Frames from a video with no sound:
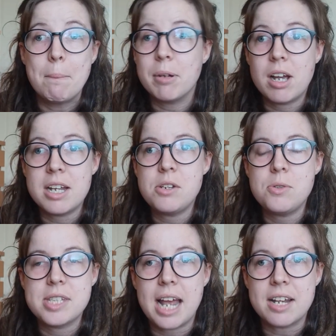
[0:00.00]
but I
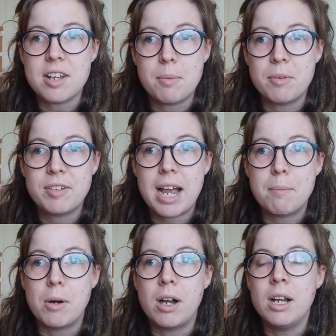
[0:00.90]
use that type of
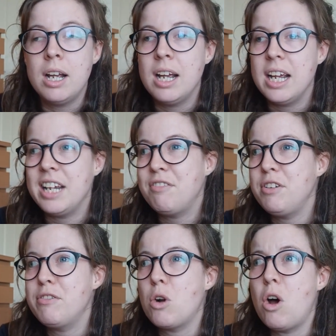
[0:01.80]
camera. If
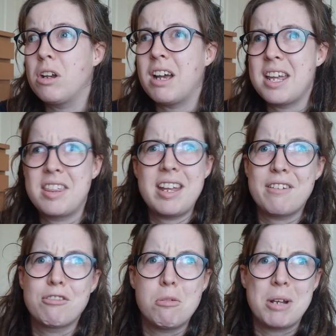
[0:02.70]
you've got, I
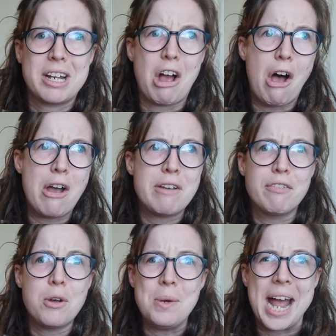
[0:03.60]
think from like
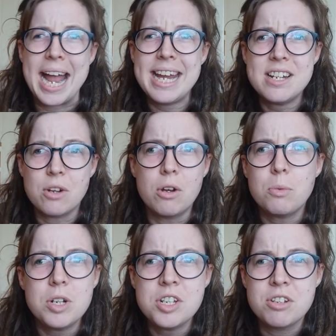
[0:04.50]
iPhone 8
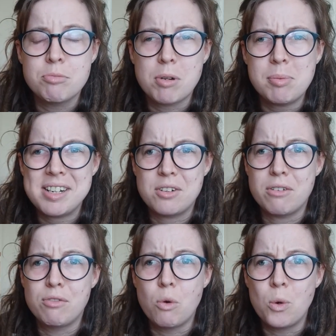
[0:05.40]
onwards, you've probably
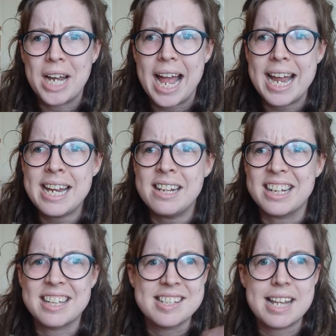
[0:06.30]
got 4K,
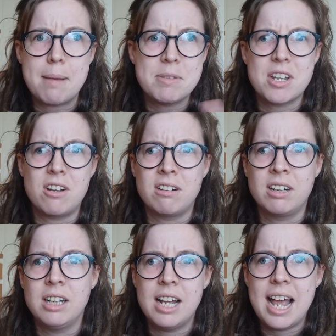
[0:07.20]
like the
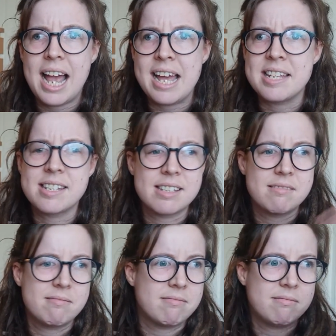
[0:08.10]
Samsung
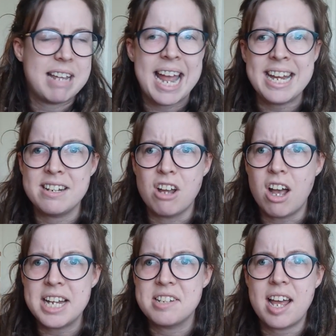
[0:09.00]
S8,
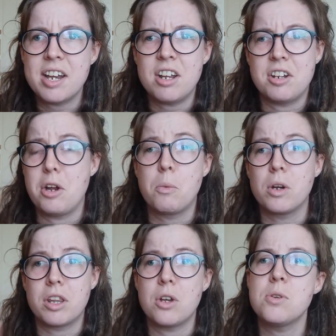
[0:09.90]
9, 10, I don't know,
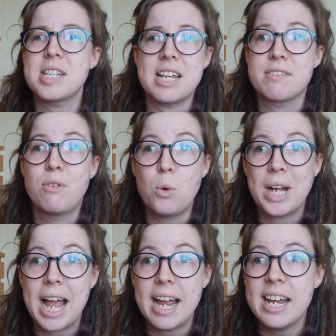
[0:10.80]
one of those has
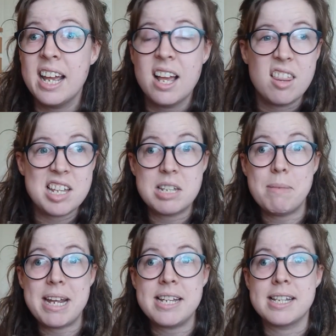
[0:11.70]
4K. That's
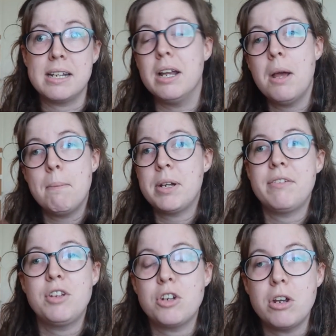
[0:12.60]
amazing. But
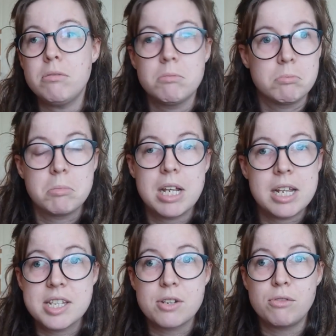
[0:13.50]
if you don't,
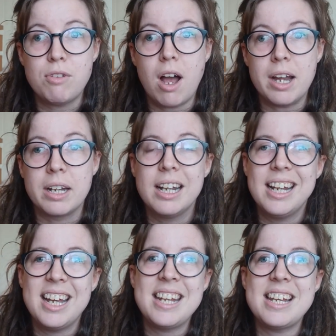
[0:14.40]
it's still fine.
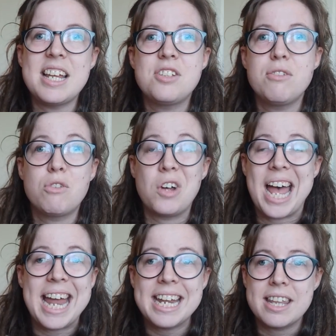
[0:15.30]
Unless you've got
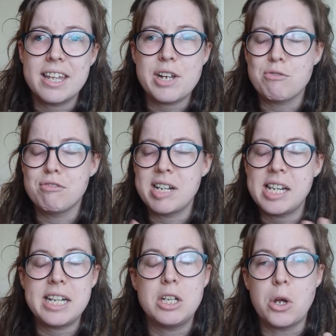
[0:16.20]
anything
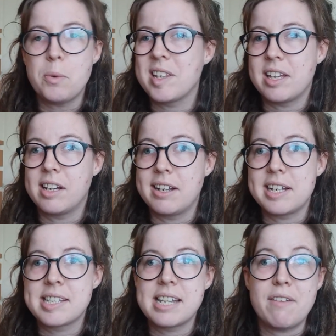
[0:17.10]
really lower than
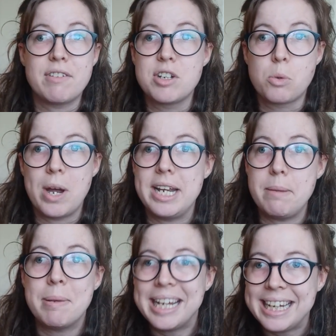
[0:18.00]
like
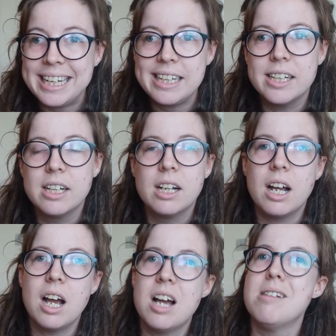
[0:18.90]
720p,
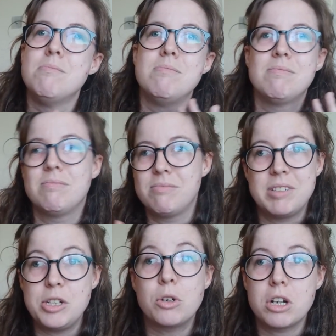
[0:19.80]

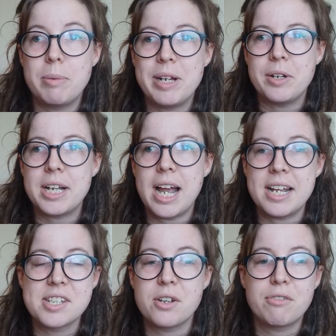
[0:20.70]
you're going okay.
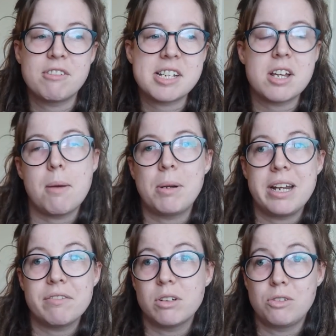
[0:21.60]
So for example,
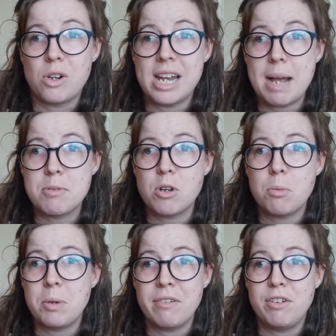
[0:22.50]
even on your
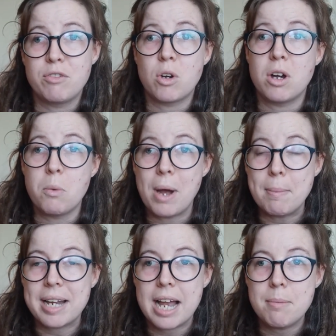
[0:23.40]
laptop, if you've got a
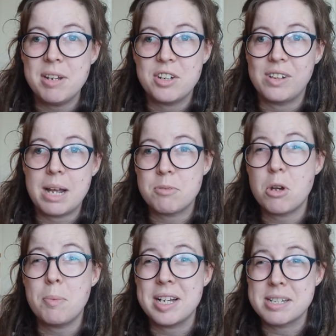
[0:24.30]
webcam in your
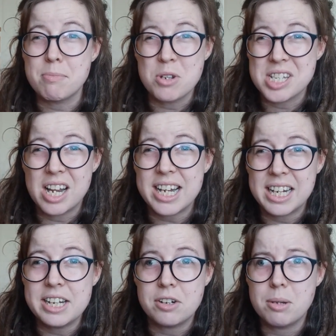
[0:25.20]
laptop, it's most
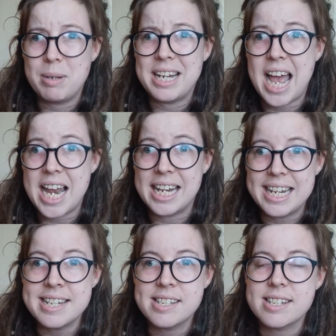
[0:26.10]
likely going to be at
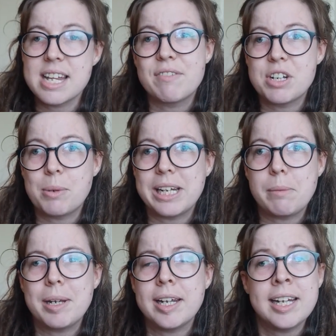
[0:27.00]
least
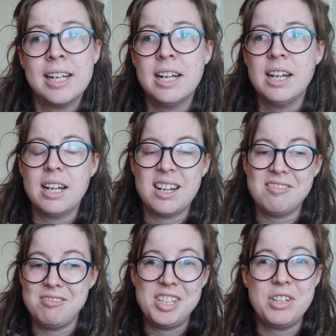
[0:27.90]
720p,
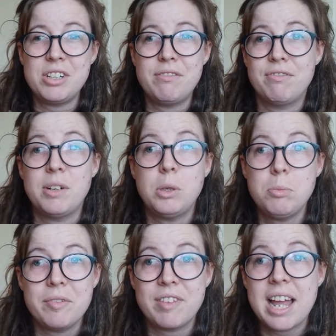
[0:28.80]
and you could film
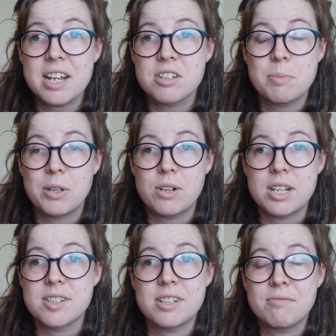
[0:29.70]
with that, to be
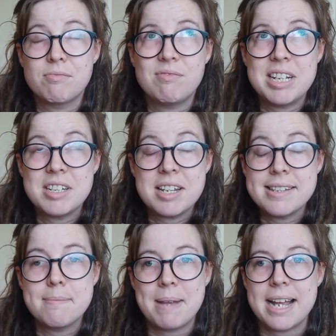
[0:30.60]
honest. It
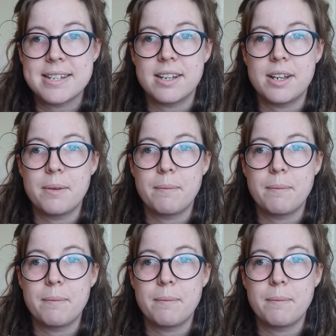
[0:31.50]
doesn't matter.